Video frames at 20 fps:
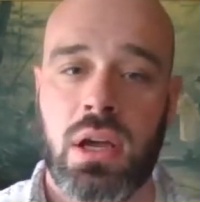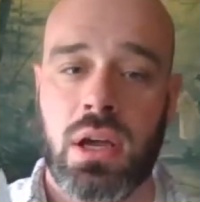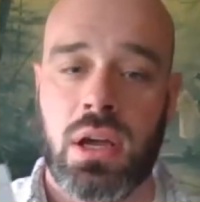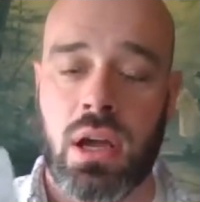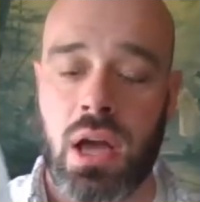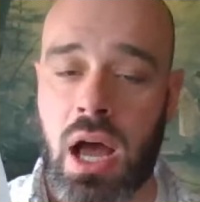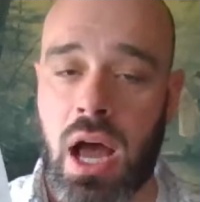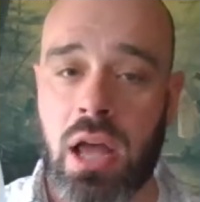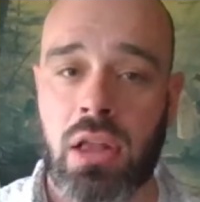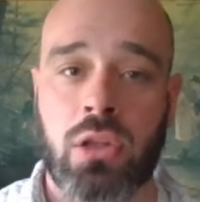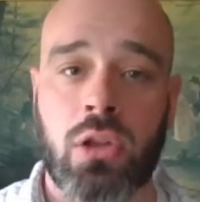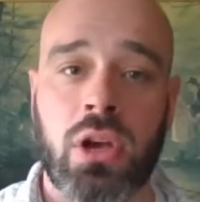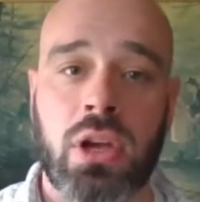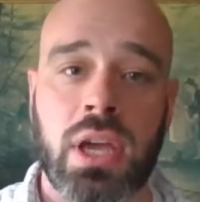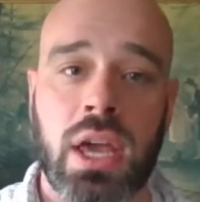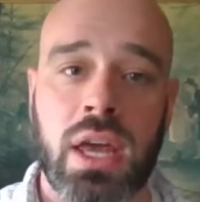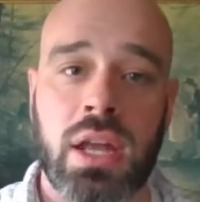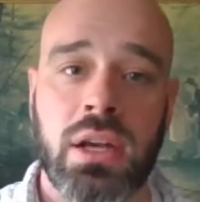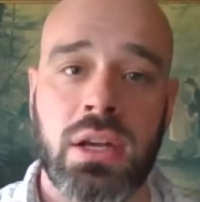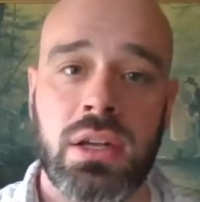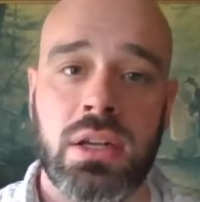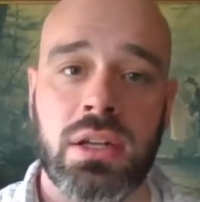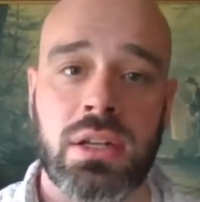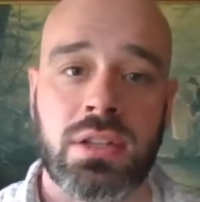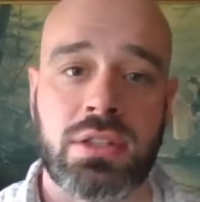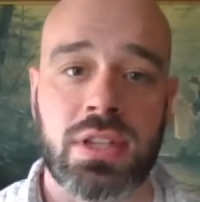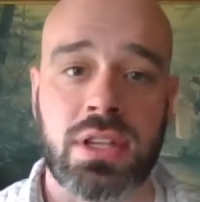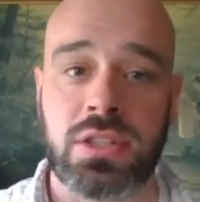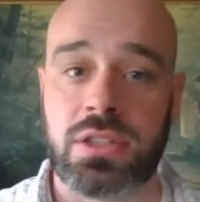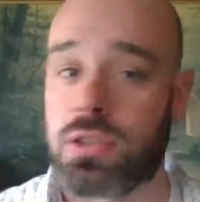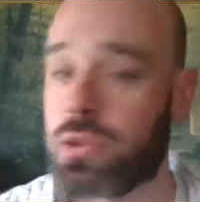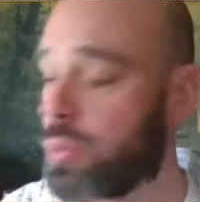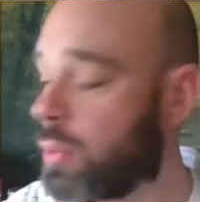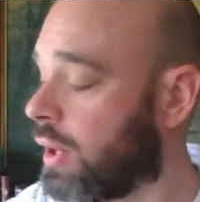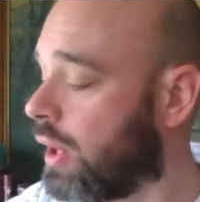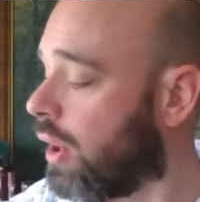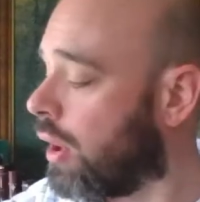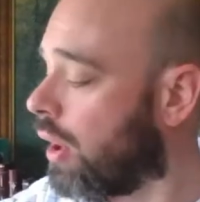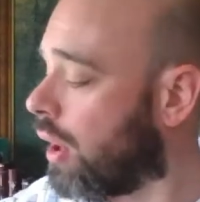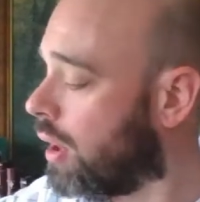I look at it, it says
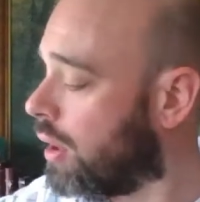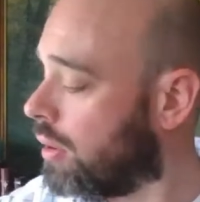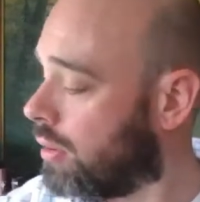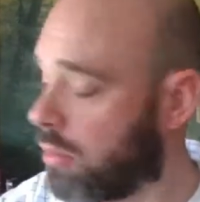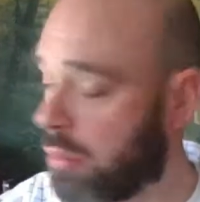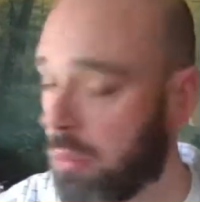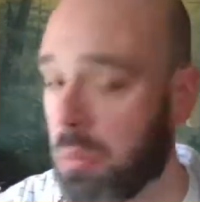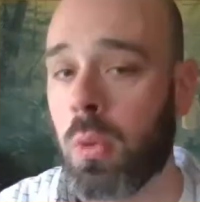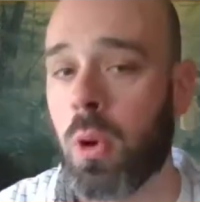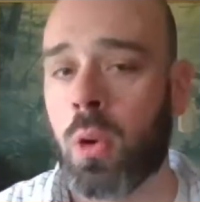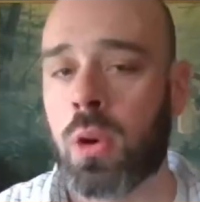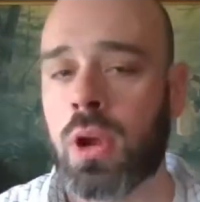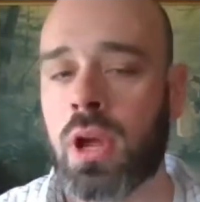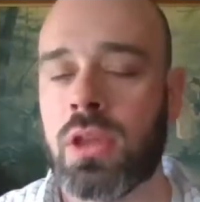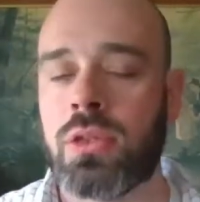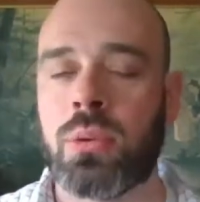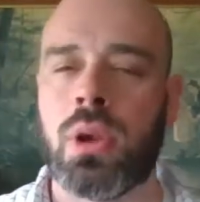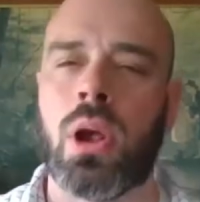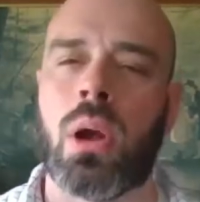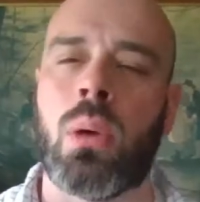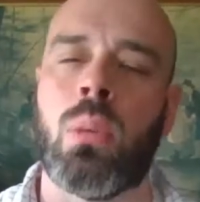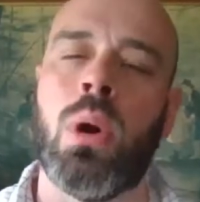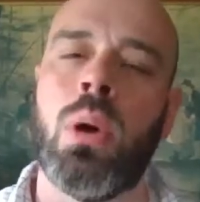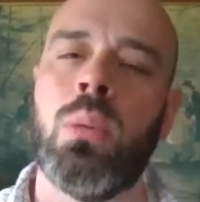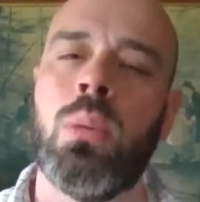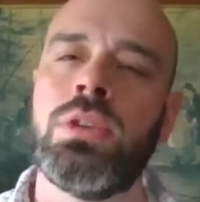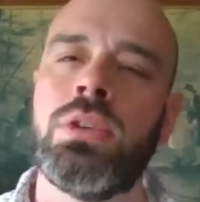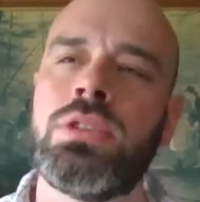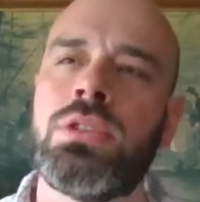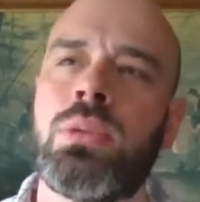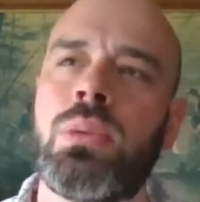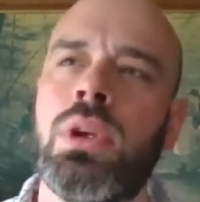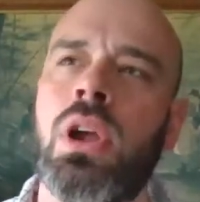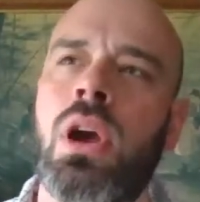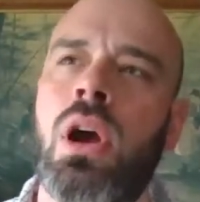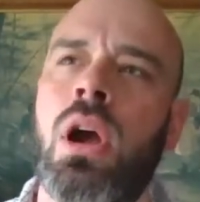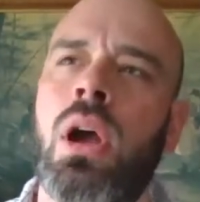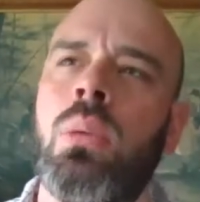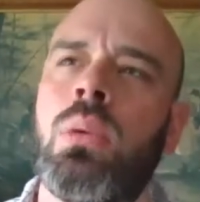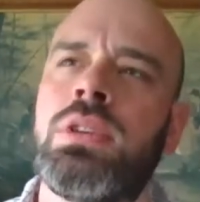3R. Okay, 3R. What was
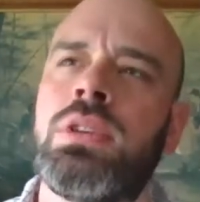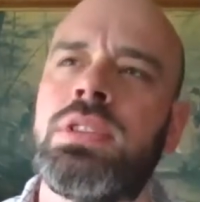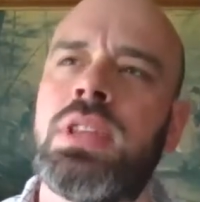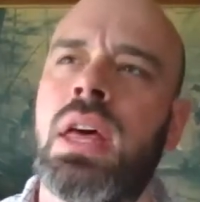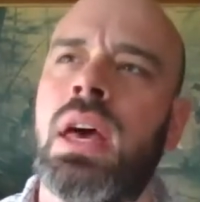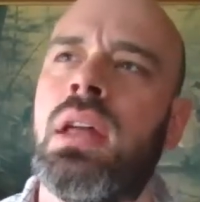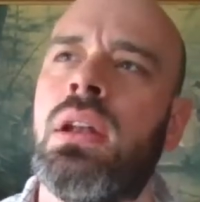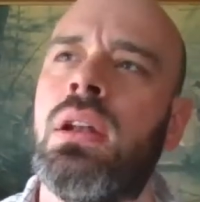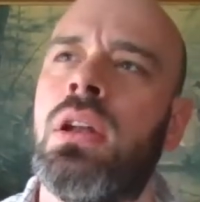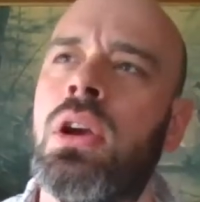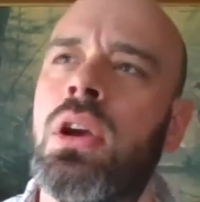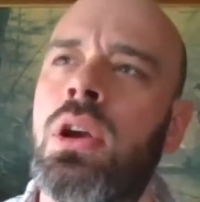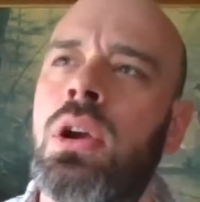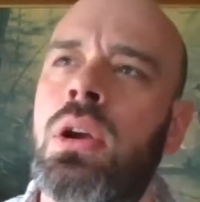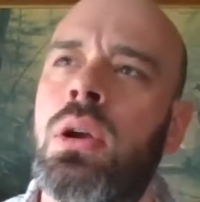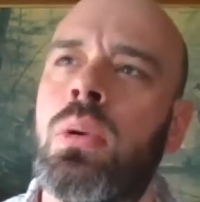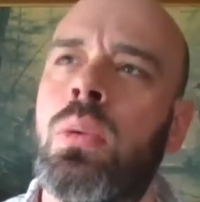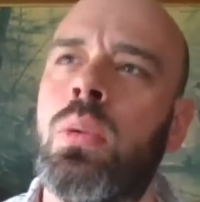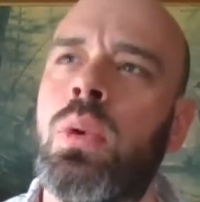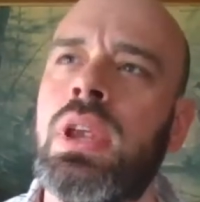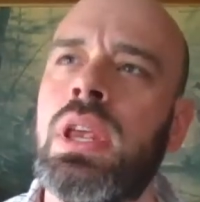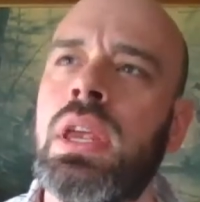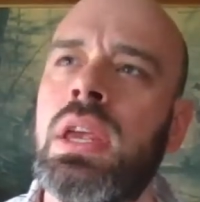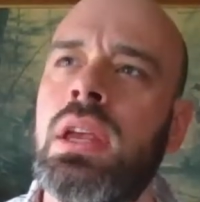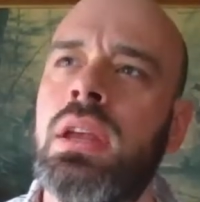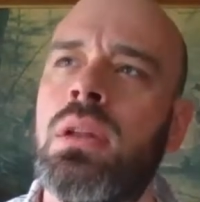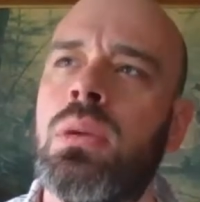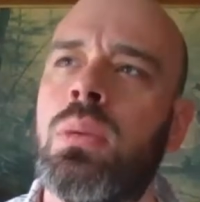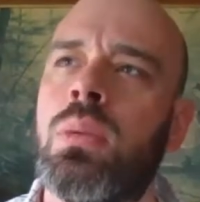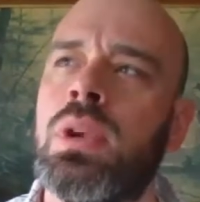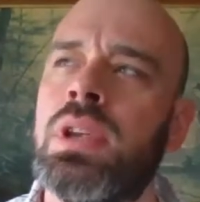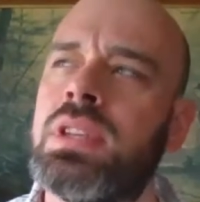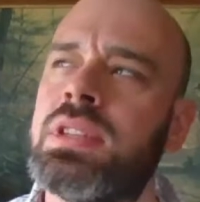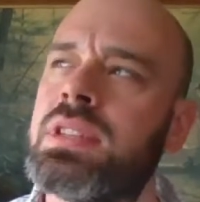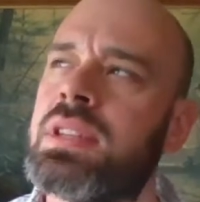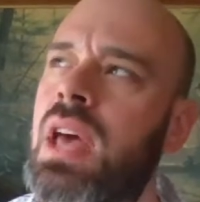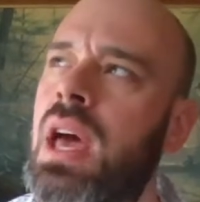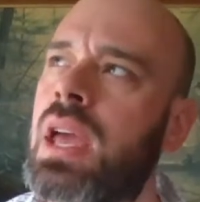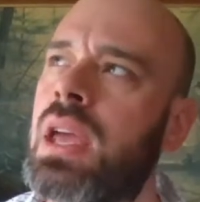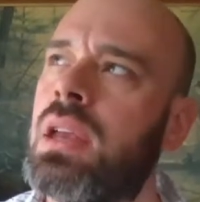3R? Was that read,
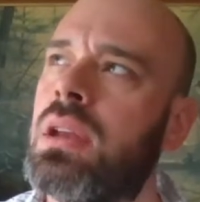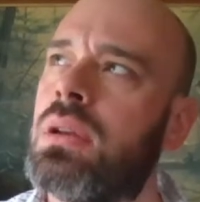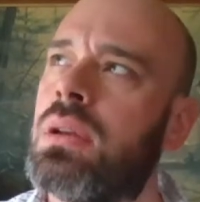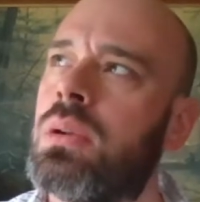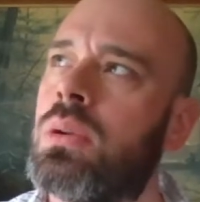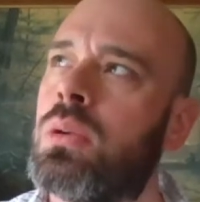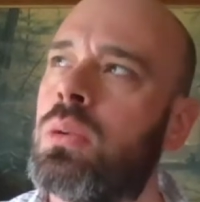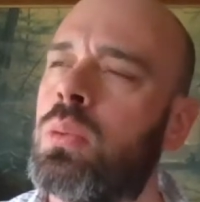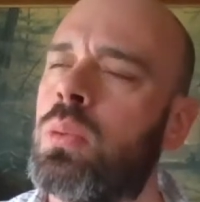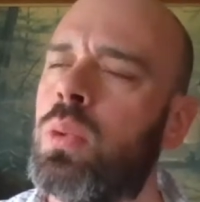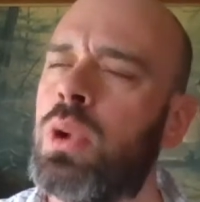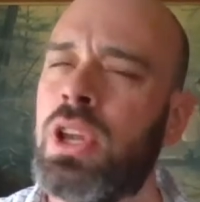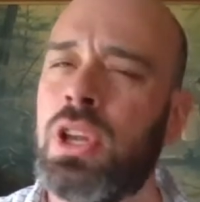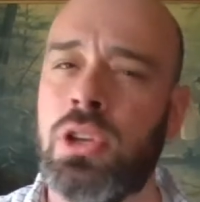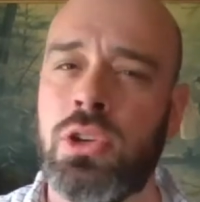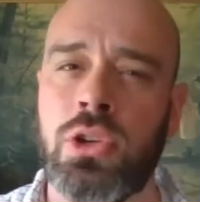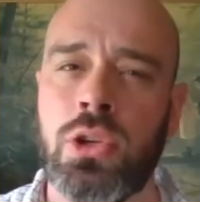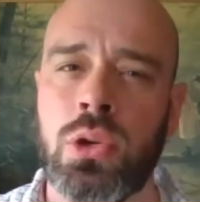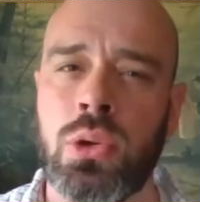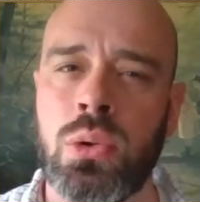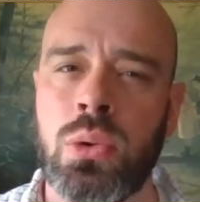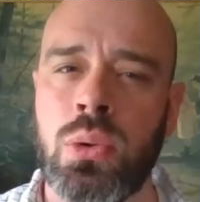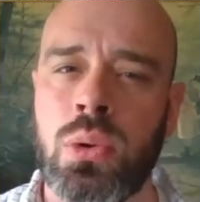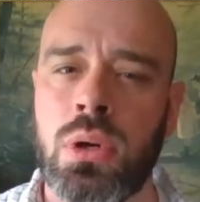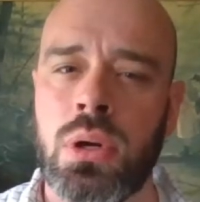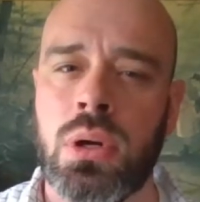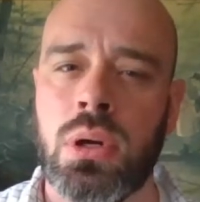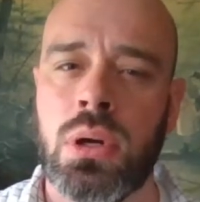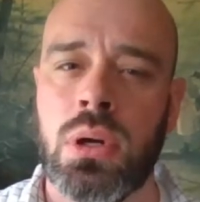recite, redo?